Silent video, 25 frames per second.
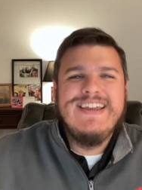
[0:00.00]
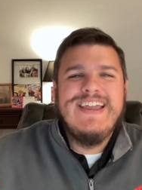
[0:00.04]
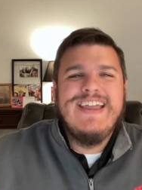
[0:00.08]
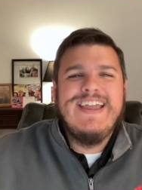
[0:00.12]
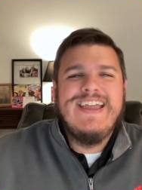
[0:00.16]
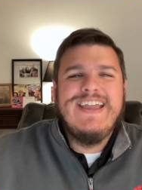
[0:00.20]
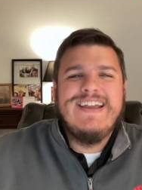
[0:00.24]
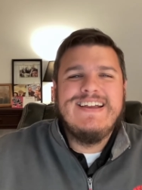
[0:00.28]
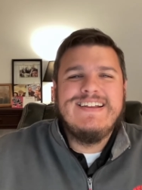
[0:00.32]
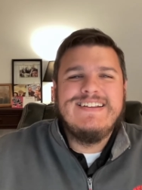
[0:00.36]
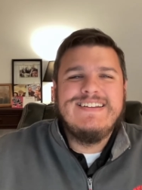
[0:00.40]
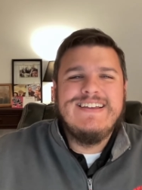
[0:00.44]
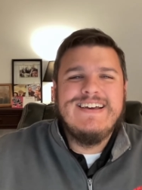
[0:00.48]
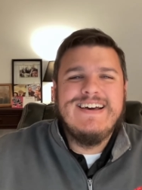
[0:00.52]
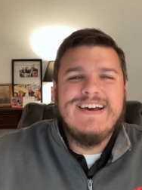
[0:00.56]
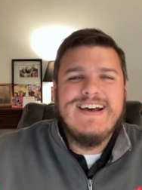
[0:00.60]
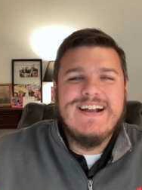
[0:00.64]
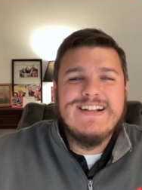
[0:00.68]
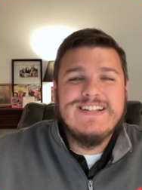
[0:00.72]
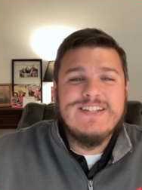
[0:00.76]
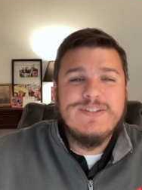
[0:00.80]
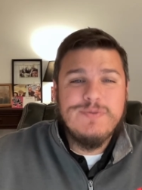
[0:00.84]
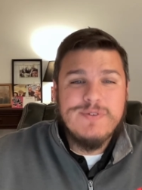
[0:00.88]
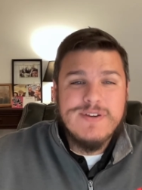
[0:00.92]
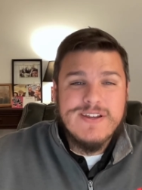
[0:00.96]
And uh,
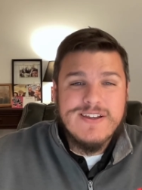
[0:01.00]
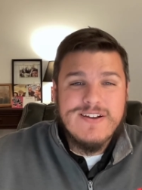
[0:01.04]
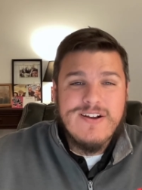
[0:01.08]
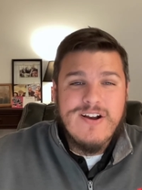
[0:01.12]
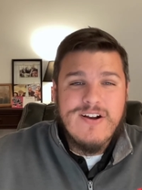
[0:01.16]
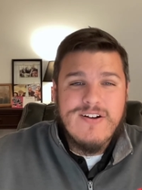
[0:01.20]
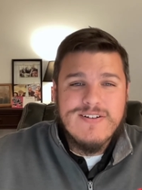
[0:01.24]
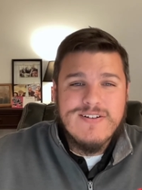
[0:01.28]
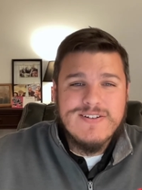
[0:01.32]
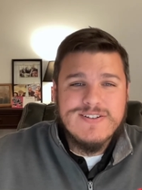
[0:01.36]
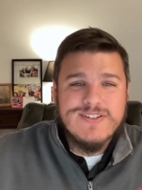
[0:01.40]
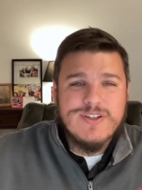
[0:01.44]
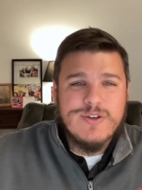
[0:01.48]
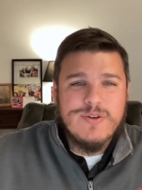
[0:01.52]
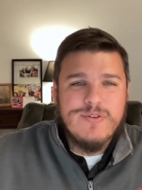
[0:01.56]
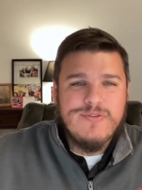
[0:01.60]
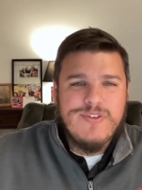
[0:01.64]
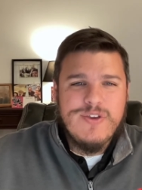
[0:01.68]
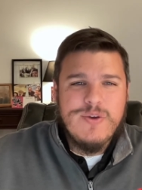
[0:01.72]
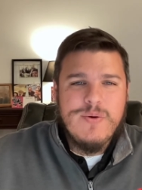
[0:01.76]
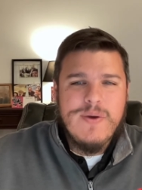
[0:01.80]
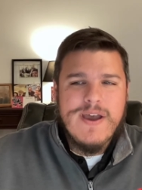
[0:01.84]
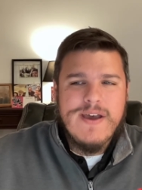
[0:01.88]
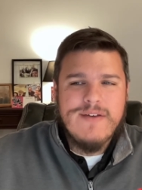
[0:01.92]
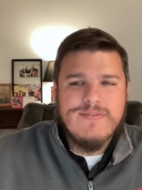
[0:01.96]
I just want to encourage you if
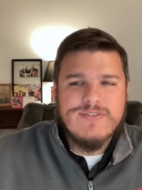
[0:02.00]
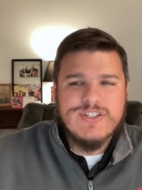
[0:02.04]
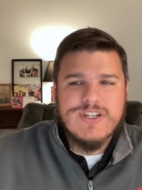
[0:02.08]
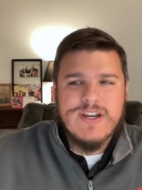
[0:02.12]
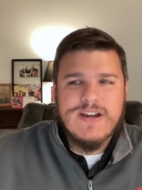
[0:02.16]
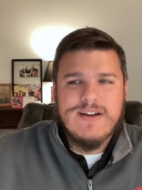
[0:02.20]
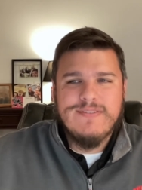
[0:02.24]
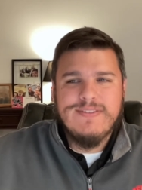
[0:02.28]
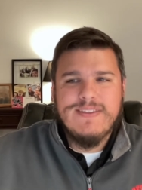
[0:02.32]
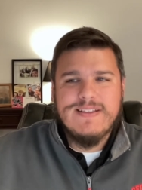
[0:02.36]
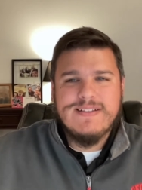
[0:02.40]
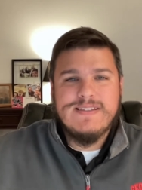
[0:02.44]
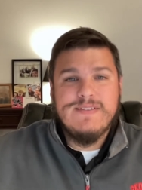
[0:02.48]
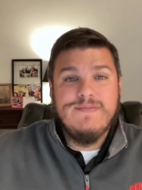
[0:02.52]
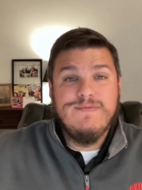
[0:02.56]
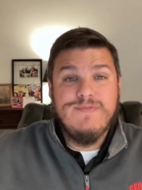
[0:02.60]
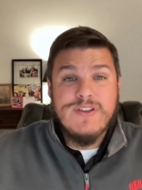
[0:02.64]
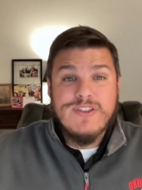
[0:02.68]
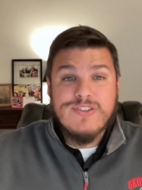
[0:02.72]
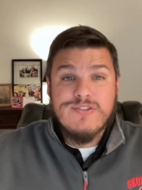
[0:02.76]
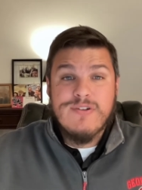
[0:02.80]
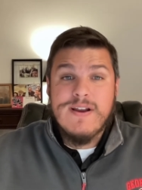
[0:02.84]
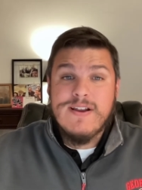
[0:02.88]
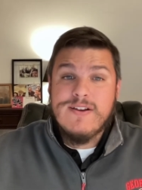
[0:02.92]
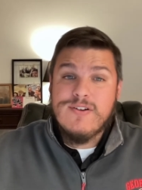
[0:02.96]
you have a child that's in
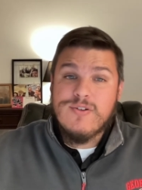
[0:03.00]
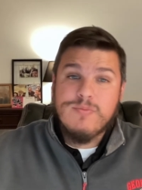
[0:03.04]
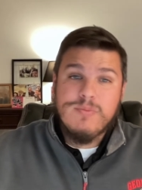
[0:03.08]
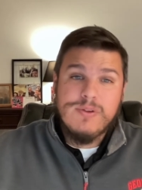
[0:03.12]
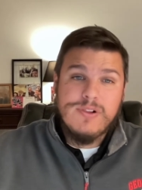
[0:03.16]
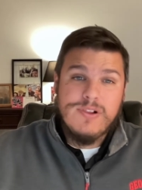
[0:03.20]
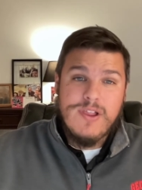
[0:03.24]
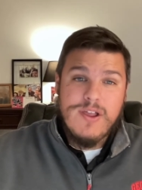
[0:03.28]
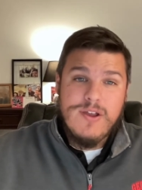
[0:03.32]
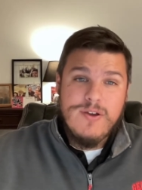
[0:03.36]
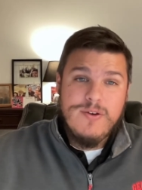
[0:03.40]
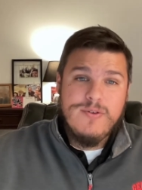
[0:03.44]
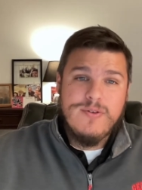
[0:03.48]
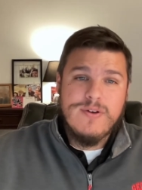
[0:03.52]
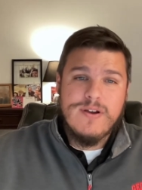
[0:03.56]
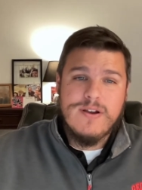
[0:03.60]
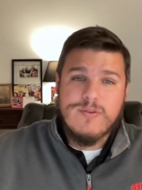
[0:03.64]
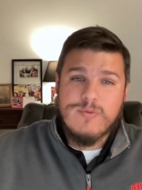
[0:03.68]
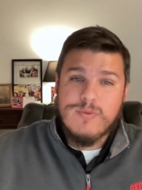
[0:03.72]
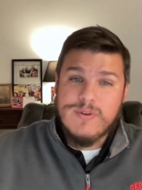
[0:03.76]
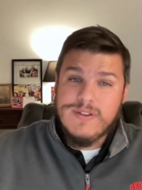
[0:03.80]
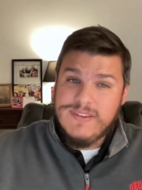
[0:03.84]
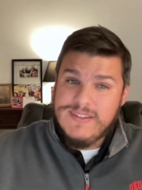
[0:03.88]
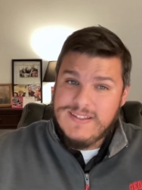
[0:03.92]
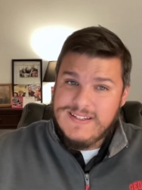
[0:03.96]
fifth grade or below, uh,
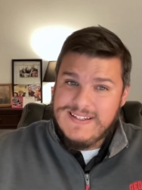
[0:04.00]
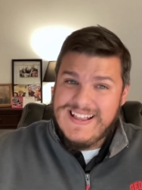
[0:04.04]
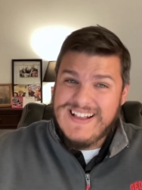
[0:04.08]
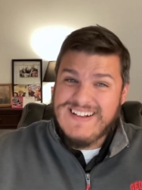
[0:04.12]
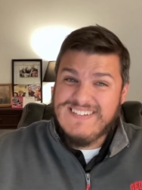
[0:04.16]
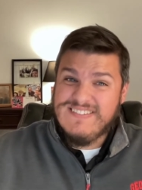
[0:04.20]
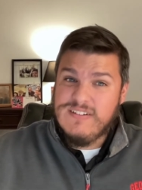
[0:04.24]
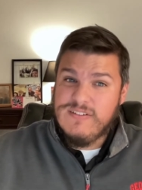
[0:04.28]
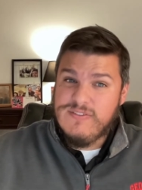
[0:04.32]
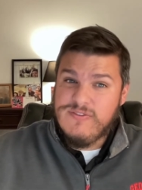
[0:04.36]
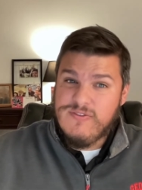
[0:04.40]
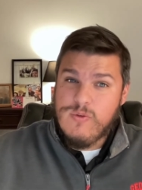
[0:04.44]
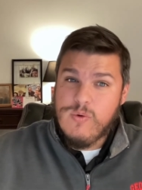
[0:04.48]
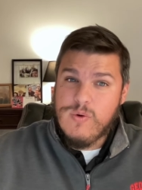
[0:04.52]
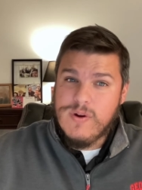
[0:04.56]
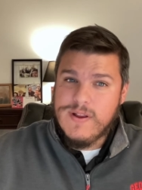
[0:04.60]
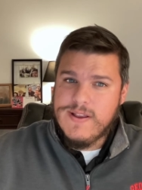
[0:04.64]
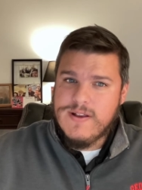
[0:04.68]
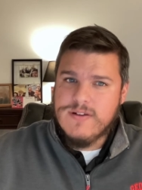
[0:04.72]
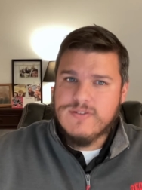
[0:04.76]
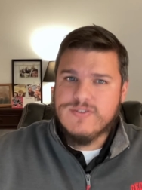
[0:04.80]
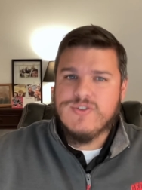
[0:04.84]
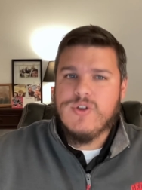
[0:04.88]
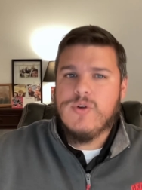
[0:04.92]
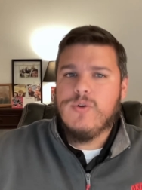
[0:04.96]
really down to four
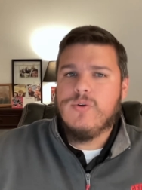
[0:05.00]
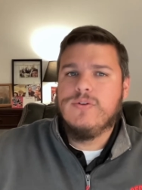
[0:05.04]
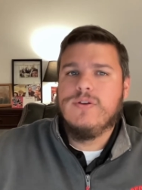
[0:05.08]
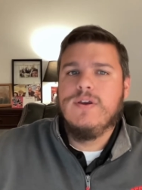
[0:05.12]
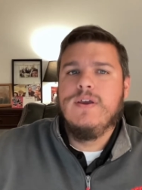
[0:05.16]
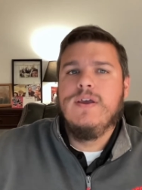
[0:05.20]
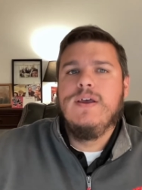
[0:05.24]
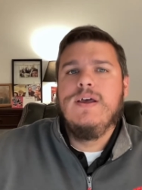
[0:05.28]
years old,